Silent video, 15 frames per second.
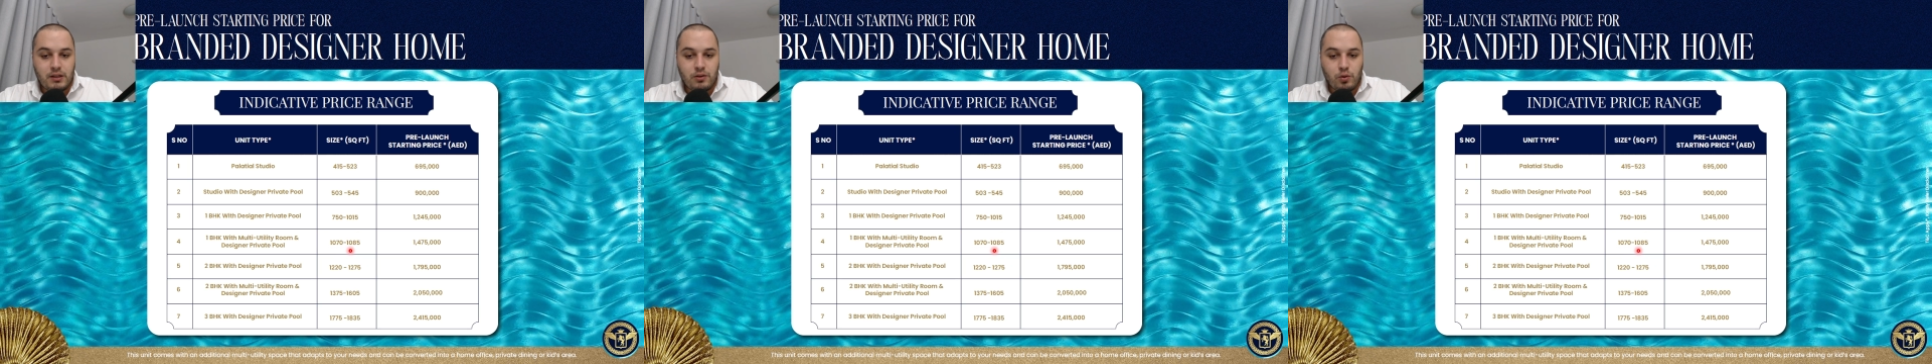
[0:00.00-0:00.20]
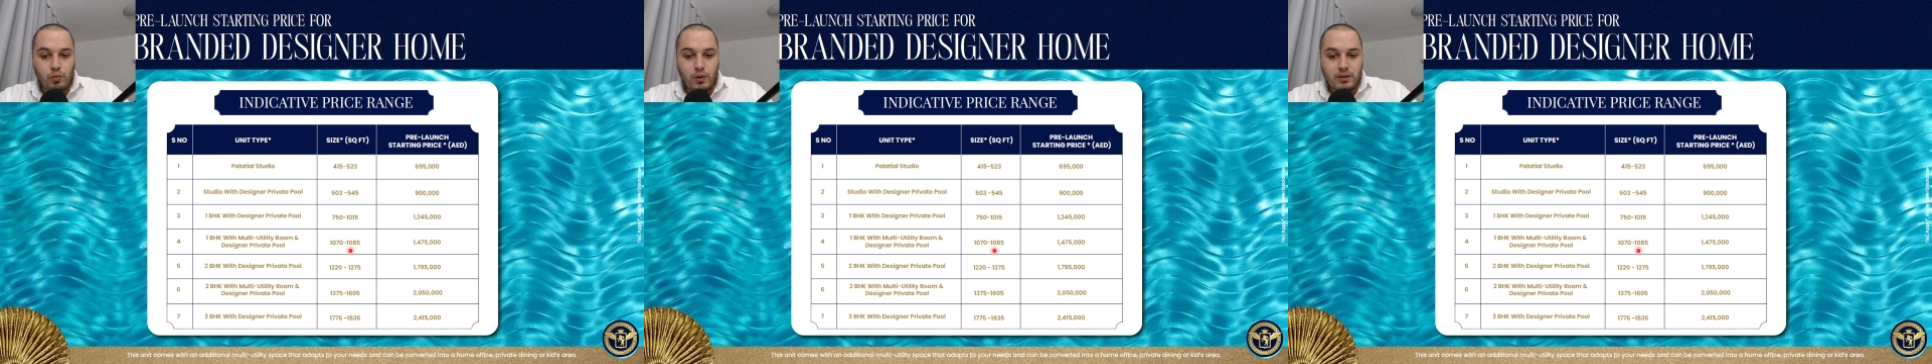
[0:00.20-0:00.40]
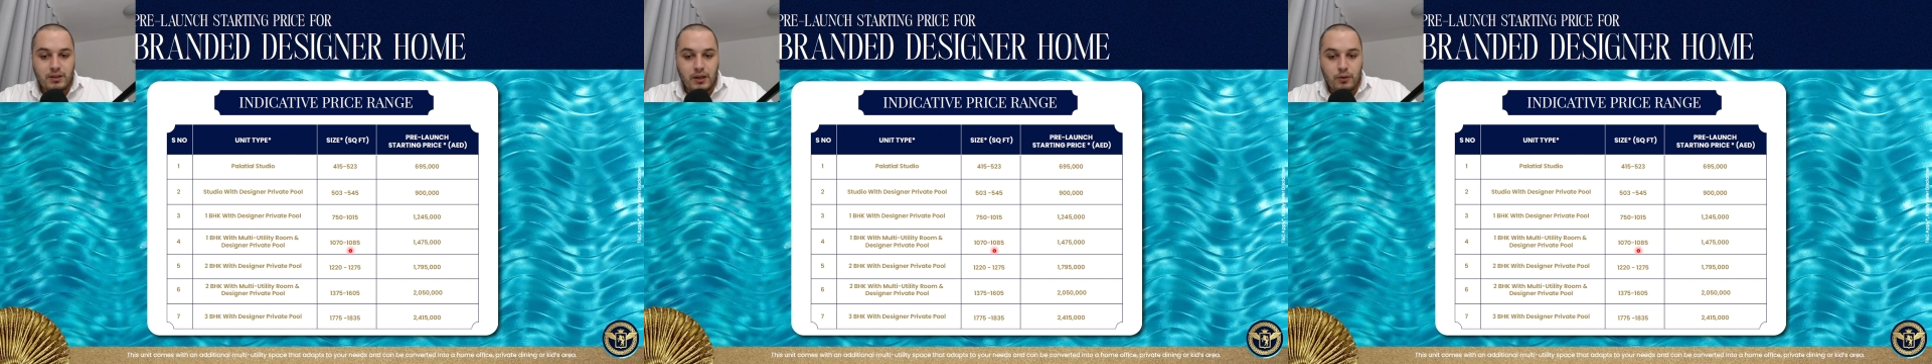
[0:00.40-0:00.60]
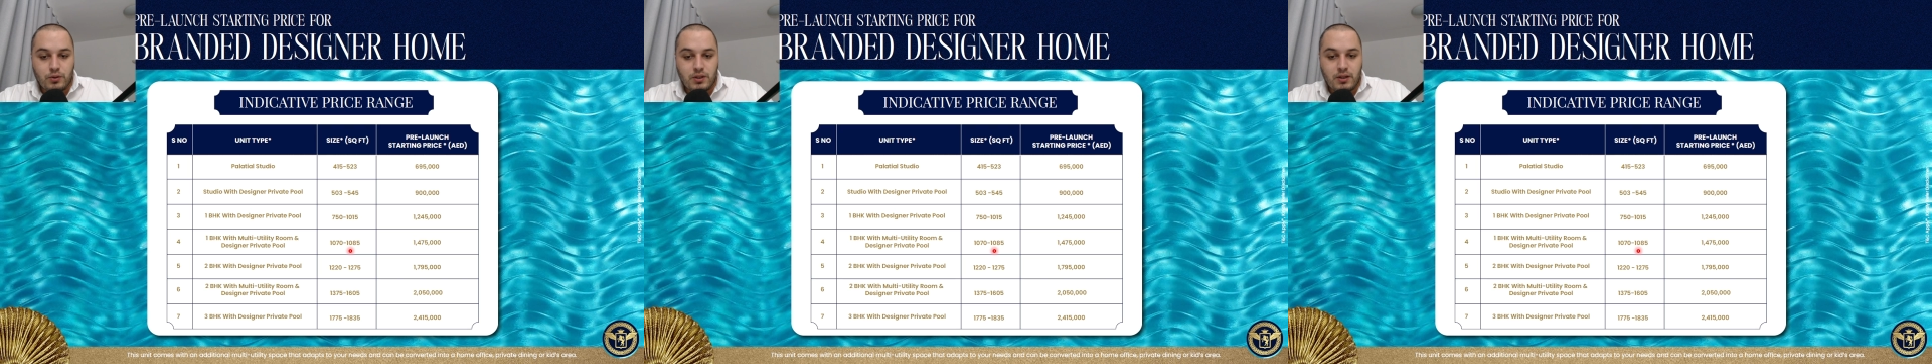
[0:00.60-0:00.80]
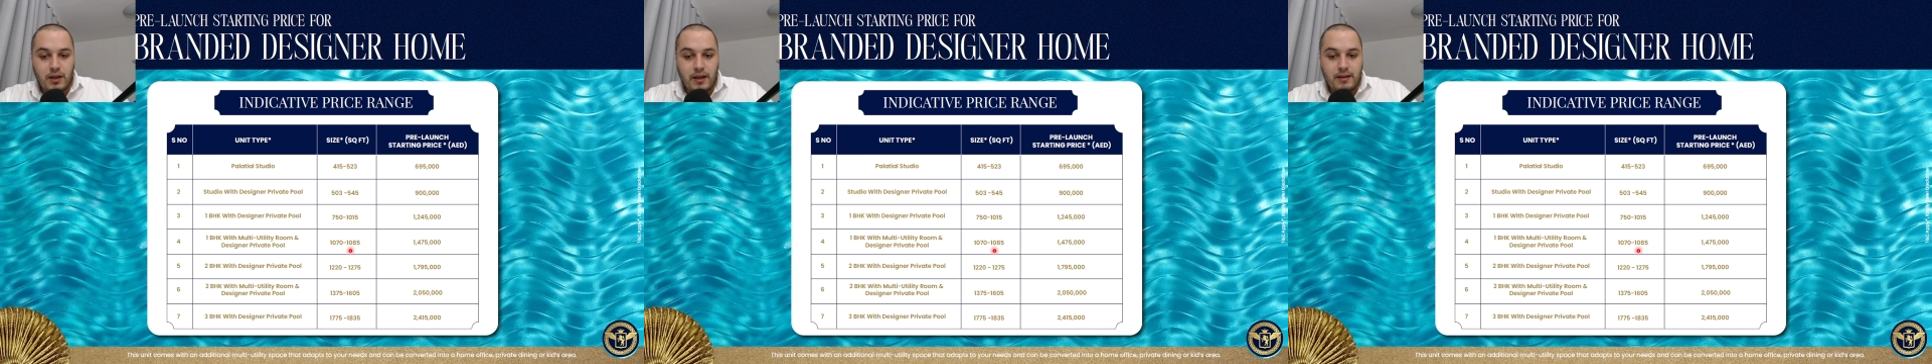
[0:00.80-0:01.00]
to
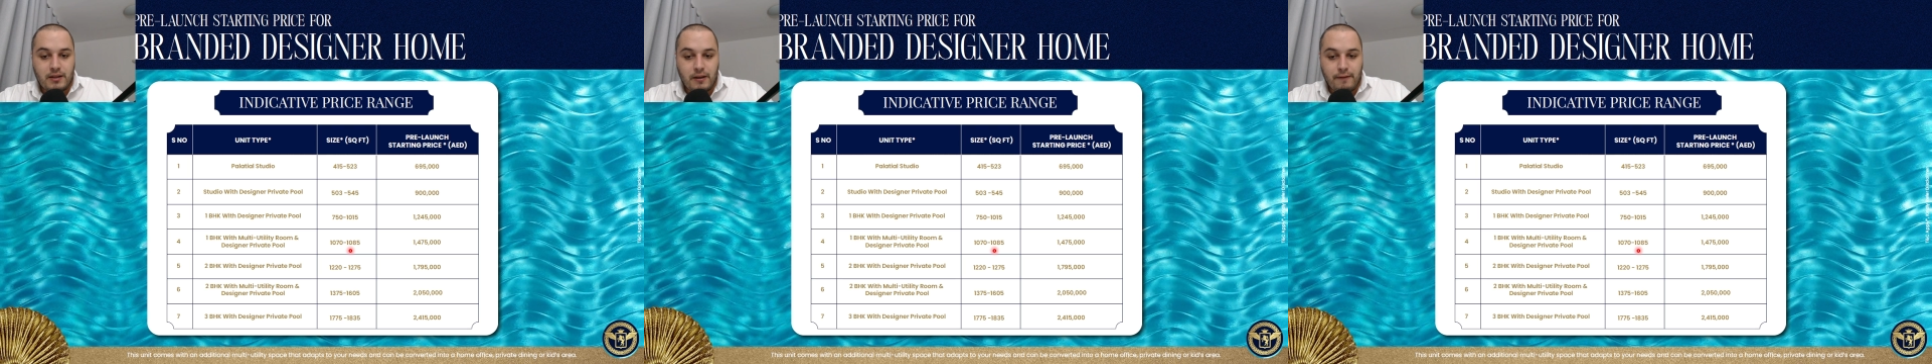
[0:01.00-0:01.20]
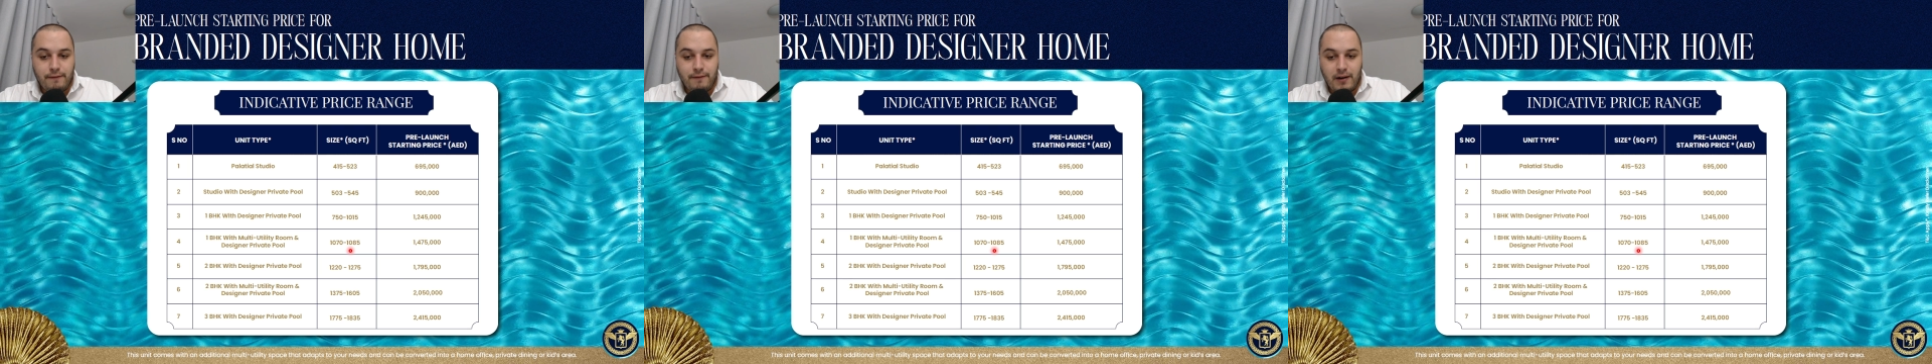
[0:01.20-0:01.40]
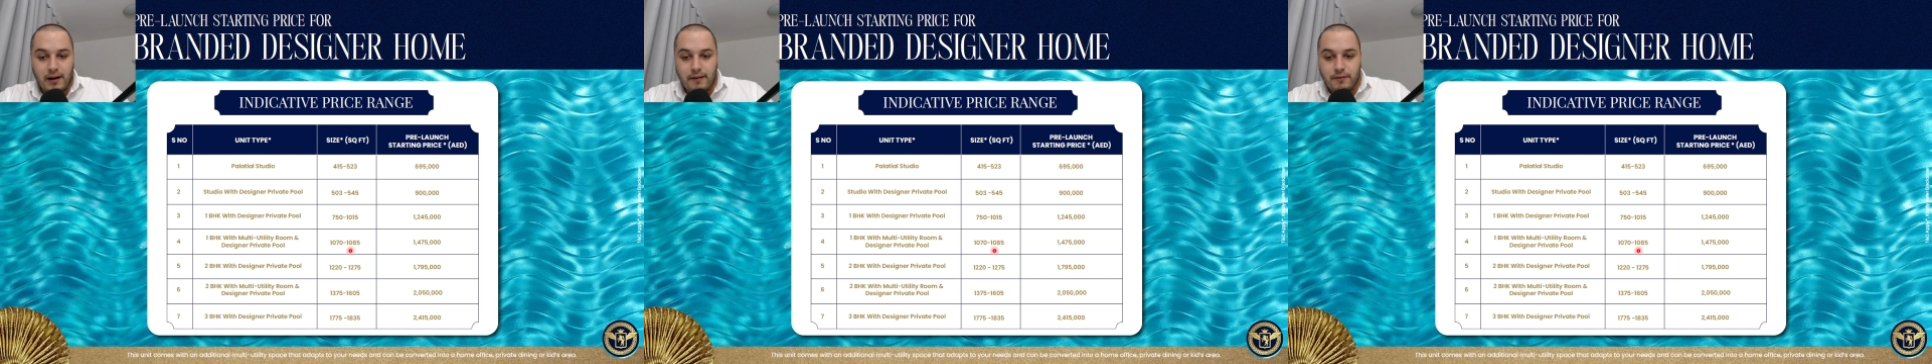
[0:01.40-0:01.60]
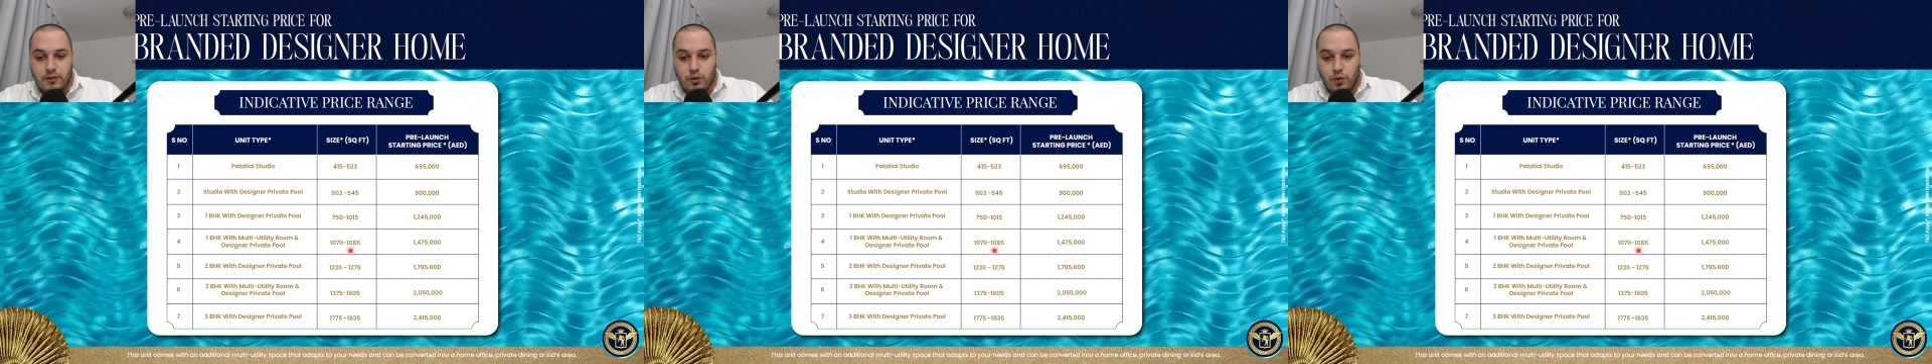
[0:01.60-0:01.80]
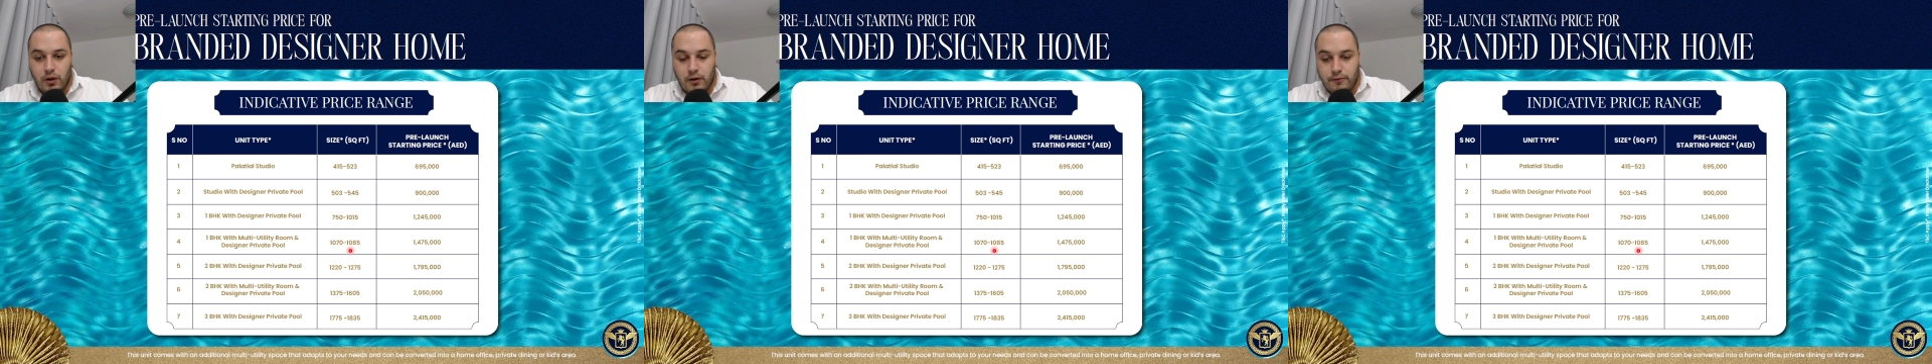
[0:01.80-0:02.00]
1085
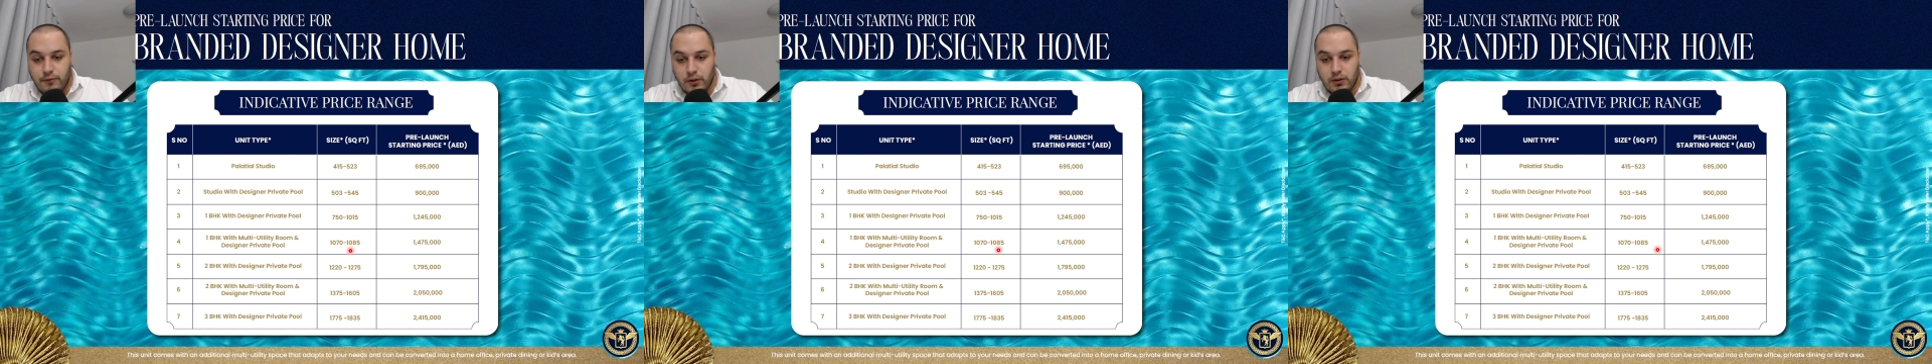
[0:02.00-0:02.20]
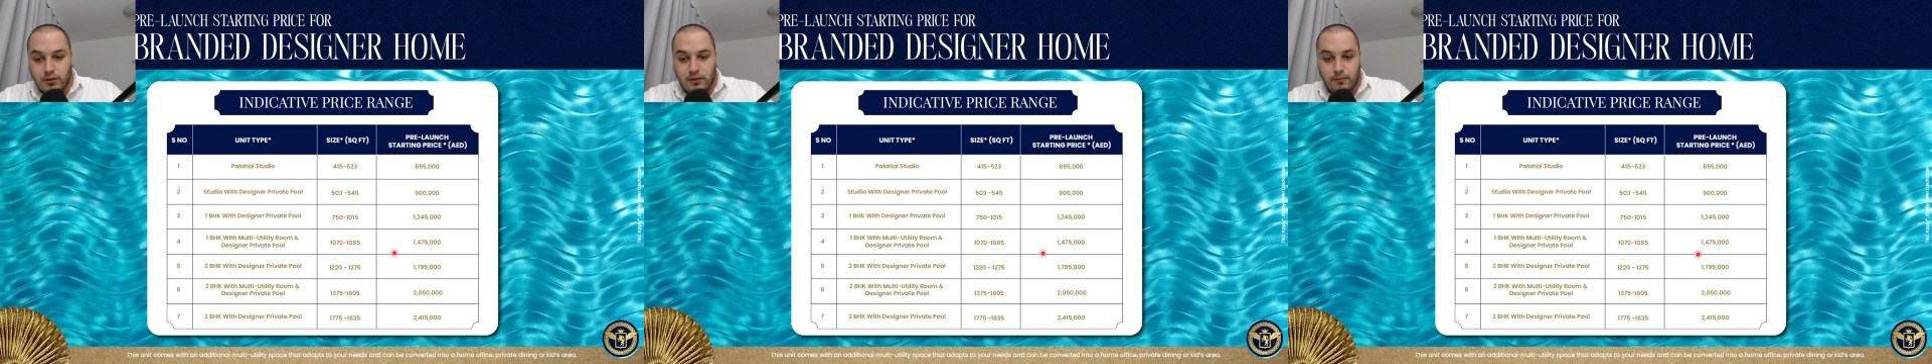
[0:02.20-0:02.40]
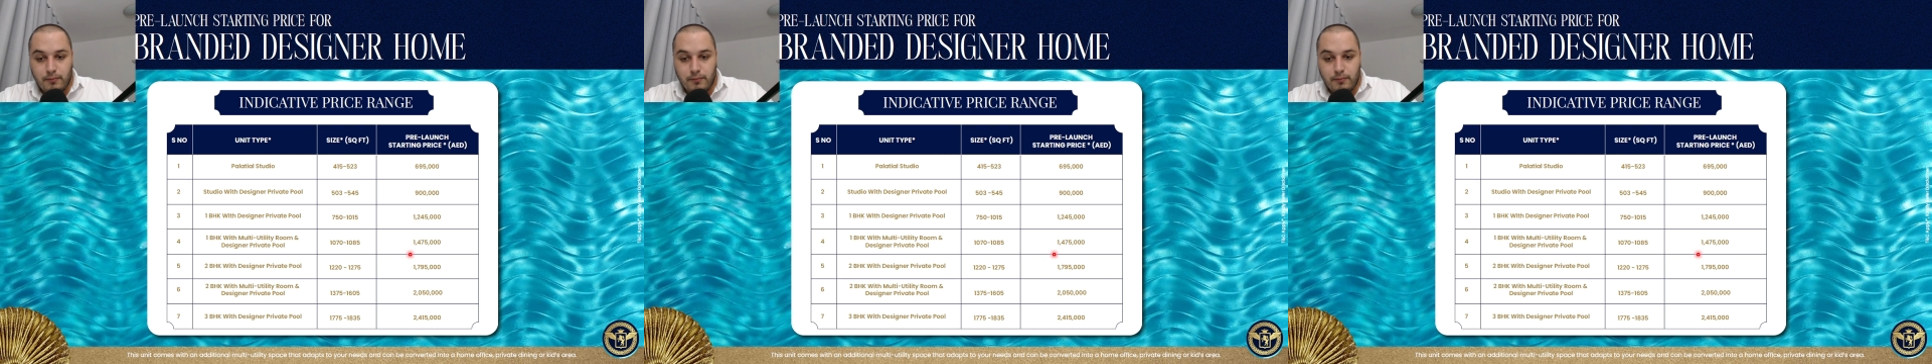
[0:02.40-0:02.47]
square foot,